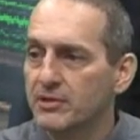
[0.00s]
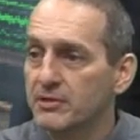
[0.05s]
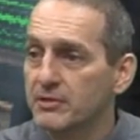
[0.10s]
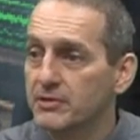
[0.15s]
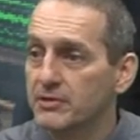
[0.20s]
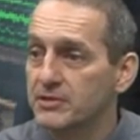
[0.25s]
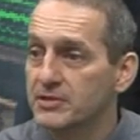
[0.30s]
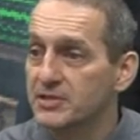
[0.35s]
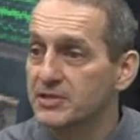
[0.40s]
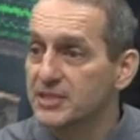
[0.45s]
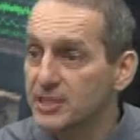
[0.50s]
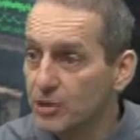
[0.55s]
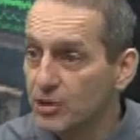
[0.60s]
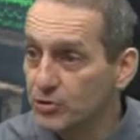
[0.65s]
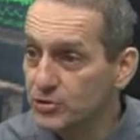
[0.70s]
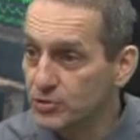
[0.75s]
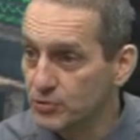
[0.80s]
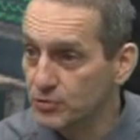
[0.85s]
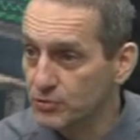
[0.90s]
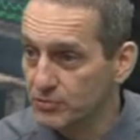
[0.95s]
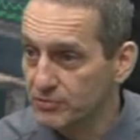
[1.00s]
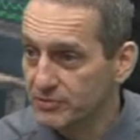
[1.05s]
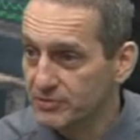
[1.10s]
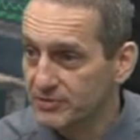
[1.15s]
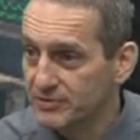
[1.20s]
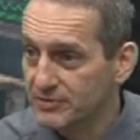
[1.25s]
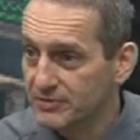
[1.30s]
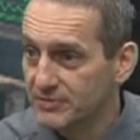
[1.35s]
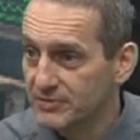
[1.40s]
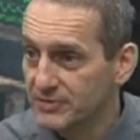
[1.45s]

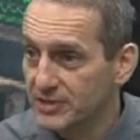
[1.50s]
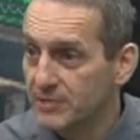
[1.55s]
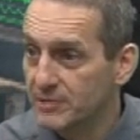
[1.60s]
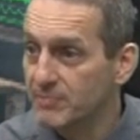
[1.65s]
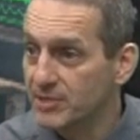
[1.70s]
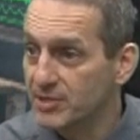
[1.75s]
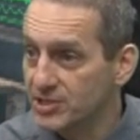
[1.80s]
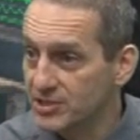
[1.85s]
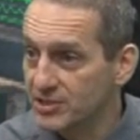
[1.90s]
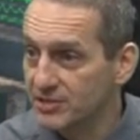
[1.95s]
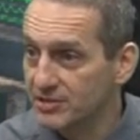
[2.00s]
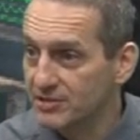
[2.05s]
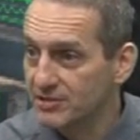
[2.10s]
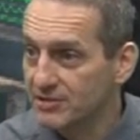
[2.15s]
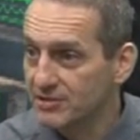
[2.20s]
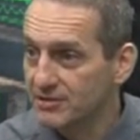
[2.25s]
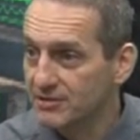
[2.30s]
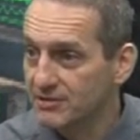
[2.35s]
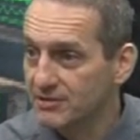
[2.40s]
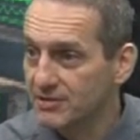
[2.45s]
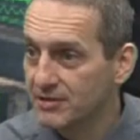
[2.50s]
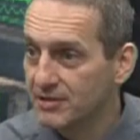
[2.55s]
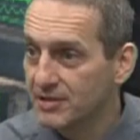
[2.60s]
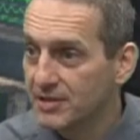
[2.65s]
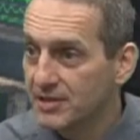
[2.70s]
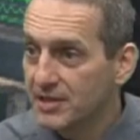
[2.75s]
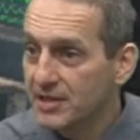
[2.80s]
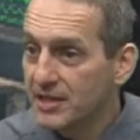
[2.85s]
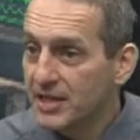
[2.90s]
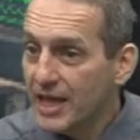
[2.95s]
CO2 emission.
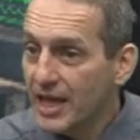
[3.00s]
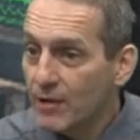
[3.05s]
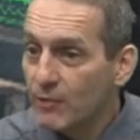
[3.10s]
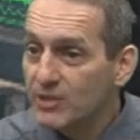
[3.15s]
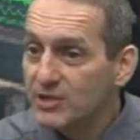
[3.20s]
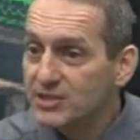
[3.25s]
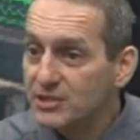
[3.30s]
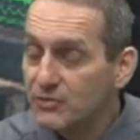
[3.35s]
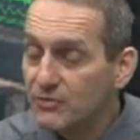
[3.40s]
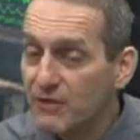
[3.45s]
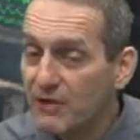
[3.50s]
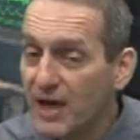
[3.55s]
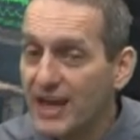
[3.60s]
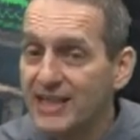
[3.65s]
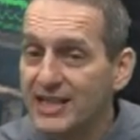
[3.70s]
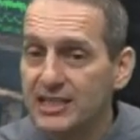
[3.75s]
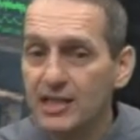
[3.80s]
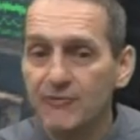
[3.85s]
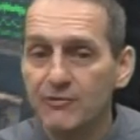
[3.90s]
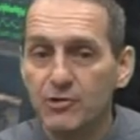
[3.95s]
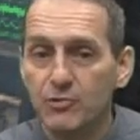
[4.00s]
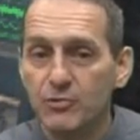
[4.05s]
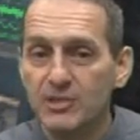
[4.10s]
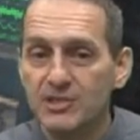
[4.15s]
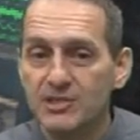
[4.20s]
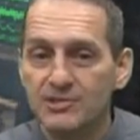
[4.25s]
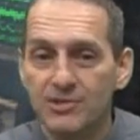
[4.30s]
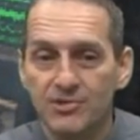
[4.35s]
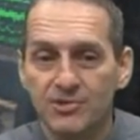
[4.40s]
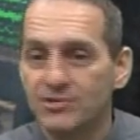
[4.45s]
And what's the finding of the
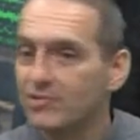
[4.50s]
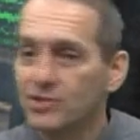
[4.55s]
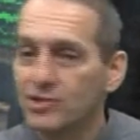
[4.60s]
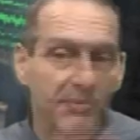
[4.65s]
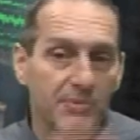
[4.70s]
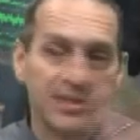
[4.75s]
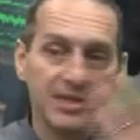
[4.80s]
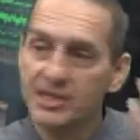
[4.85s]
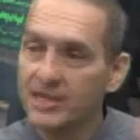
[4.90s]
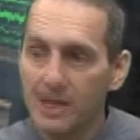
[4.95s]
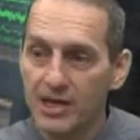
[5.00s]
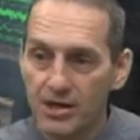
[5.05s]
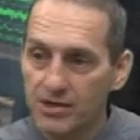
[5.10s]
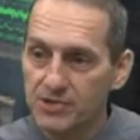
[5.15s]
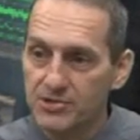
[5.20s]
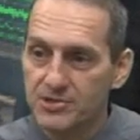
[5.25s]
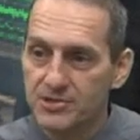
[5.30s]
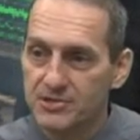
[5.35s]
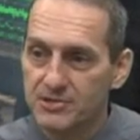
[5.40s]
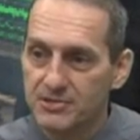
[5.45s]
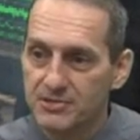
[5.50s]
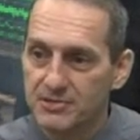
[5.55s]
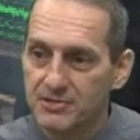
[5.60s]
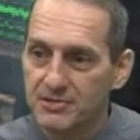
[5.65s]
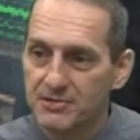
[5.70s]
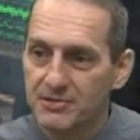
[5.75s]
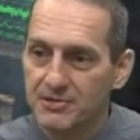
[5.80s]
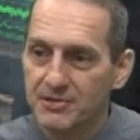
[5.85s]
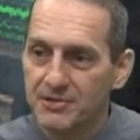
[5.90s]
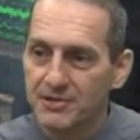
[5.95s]
research? Nobody cares.
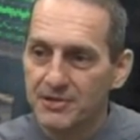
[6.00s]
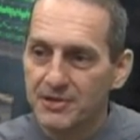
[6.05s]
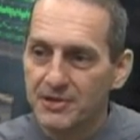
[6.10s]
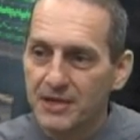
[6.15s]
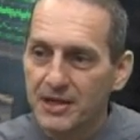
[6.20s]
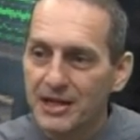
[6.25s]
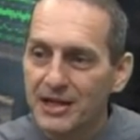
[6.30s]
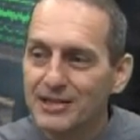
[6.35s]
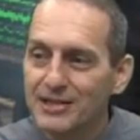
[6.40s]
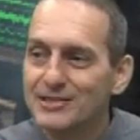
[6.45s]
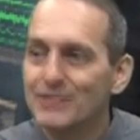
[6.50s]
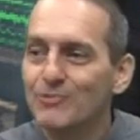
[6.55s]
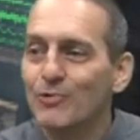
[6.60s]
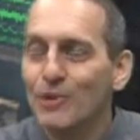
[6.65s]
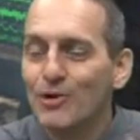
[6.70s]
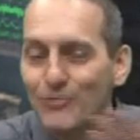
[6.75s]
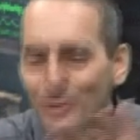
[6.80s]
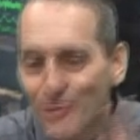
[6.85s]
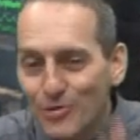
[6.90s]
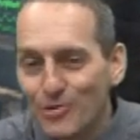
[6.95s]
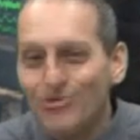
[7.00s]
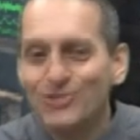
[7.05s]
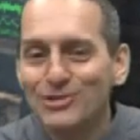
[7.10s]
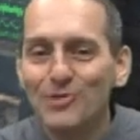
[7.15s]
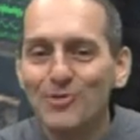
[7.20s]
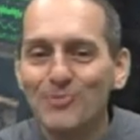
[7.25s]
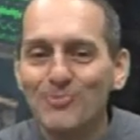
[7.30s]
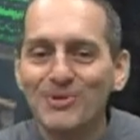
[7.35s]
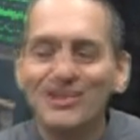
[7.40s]
And I said, well, of course nobody